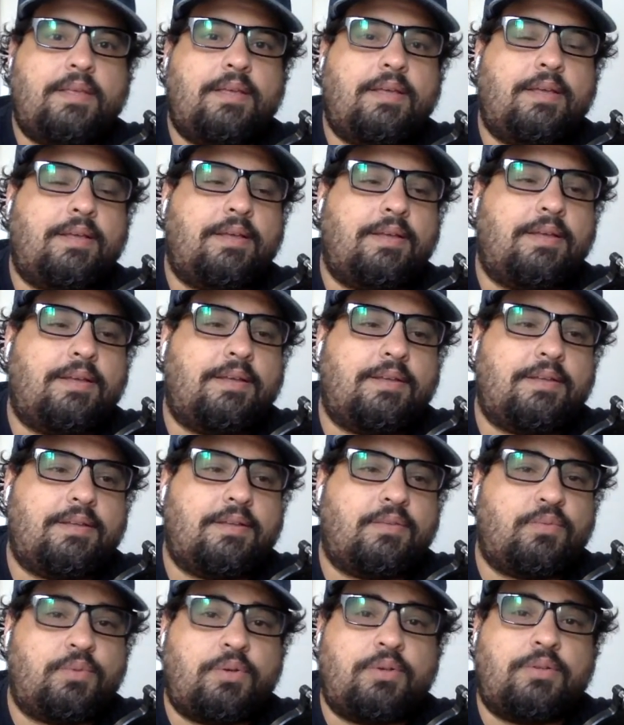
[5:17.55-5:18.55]

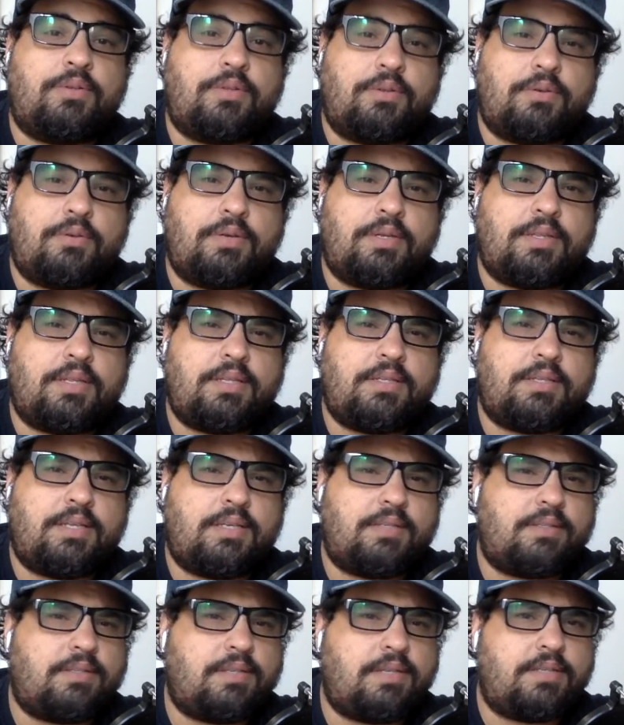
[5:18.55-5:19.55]
as we all know, I think
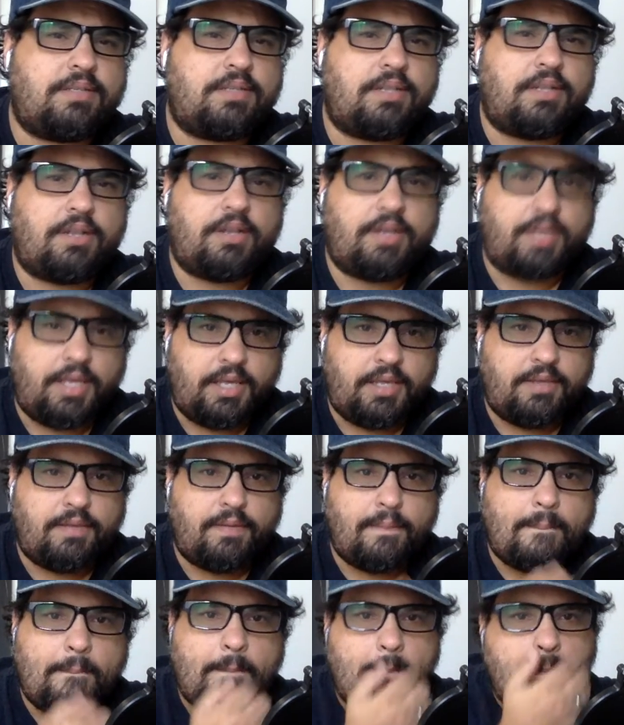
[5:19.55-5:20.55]
takes a lot of heat,
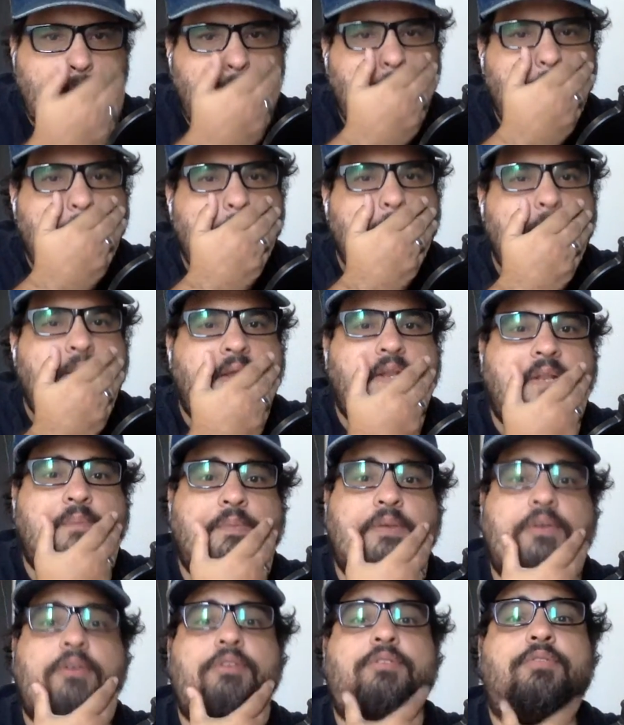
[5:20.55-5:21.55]
mainly
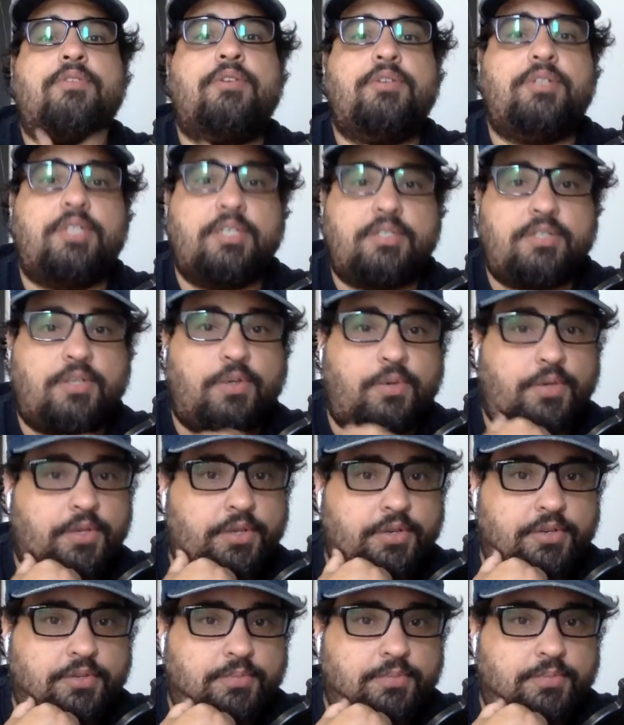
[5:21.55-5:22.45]
because of their disco years.